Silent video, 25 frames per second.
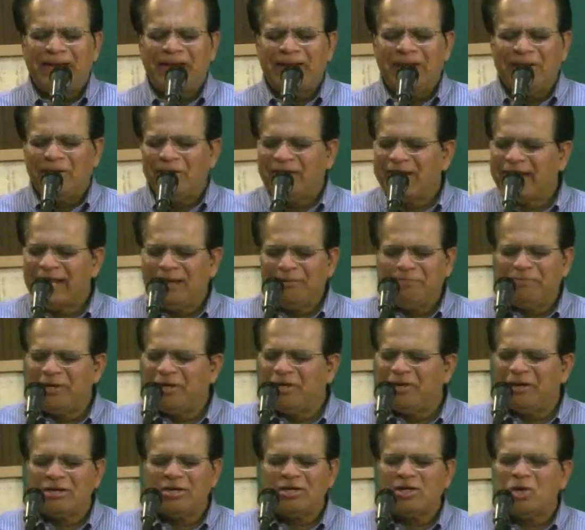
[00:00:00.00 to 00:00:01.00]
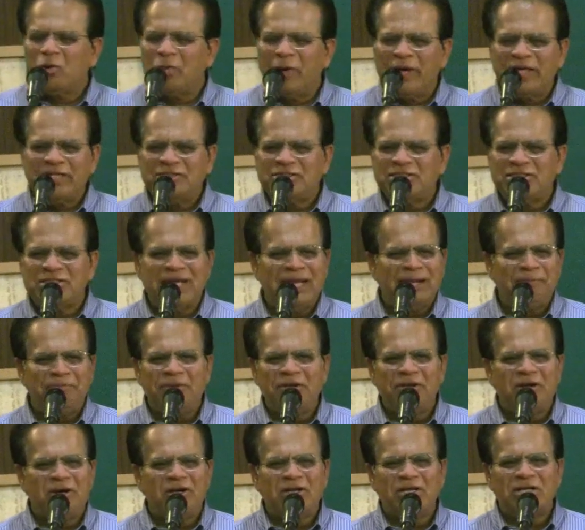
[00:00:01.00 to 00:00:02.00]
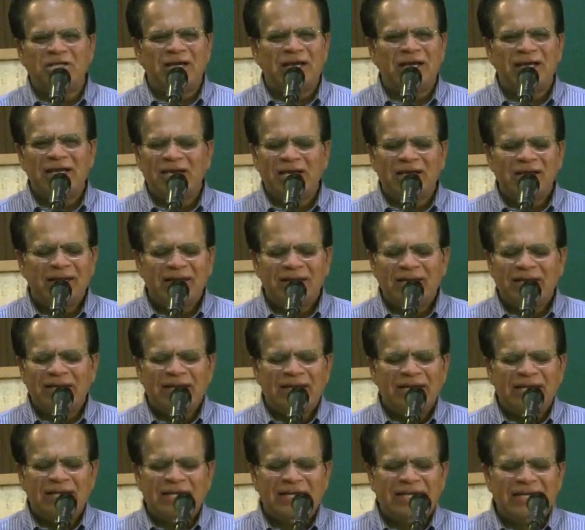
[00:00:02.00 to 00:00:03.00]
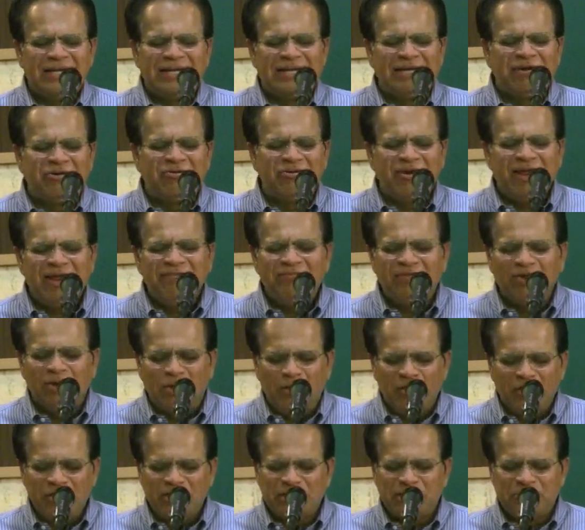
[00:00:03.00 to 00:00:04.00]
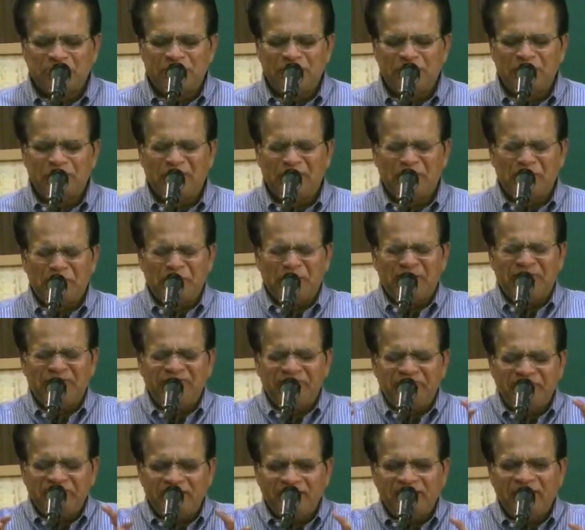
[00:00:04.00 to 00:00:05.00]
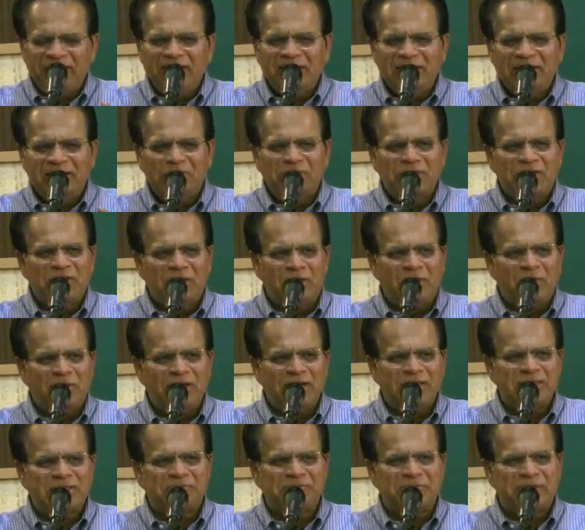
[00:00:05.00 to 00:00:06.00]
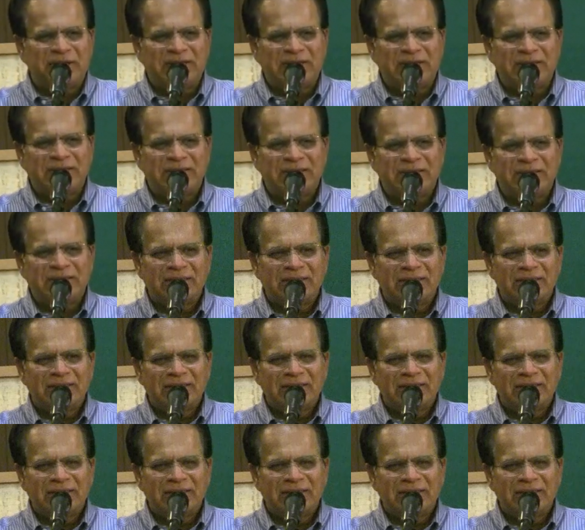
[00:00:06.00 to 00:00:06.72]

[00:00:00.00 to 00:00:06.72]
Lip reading: And Lord, help me not to quench, help me not to grieve the Holy Spirit, but to be filled with the Holy Spirit.